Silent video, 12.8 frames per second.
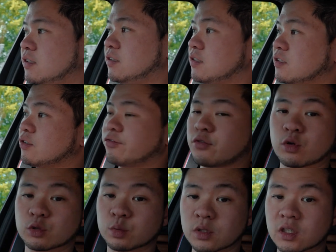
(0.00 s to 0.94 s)
This is of
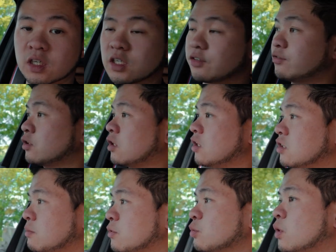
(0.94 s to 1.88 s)
course what a lot of our
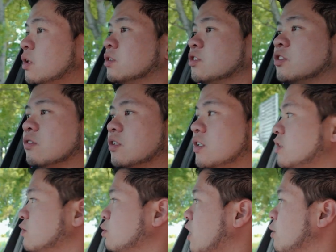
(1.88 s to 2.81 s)
customers want, so
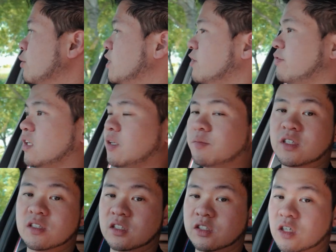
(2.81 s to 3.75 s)
this is why we developed
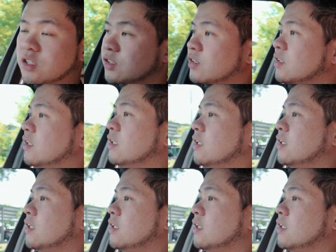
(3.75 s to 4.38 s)
this exhaust.